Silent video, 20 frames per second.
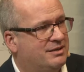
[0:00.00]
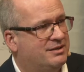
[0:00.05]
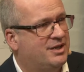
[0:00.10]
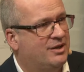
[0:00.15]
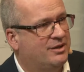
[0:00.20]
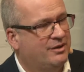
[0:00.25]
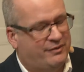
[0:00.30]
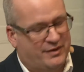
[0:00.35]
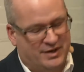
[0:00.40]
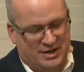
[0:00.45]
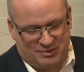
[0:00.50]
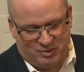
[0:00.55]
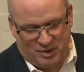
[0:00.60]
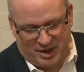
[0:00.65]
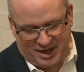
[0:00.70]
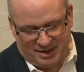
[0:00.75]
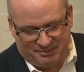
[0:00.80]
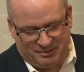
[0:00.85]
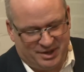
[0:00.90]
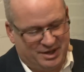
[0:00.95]
So the first
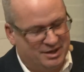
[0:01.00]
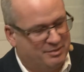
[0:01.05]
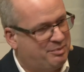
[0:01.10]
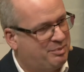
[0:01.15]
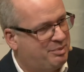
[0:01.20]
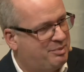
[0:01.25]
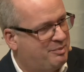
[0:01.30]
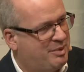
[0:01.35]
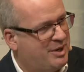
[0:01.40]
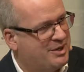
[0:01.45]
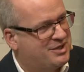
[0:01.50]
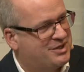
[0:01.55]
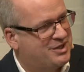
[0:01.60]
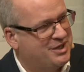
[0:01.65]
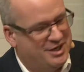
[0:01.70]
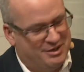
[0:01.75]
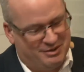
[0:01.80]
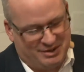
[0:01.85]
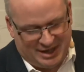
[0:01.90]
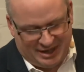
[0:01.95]
one I'm going to post to
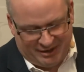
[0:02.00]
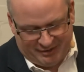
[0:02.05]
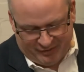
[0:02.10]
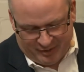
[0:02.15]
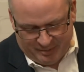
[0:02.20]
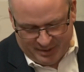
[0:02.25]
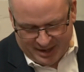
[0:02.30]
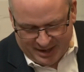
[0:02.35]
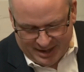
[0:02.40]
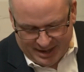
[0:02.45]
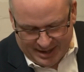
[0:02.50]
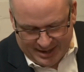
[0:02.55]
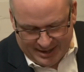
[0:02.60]
you, Claire, if I may.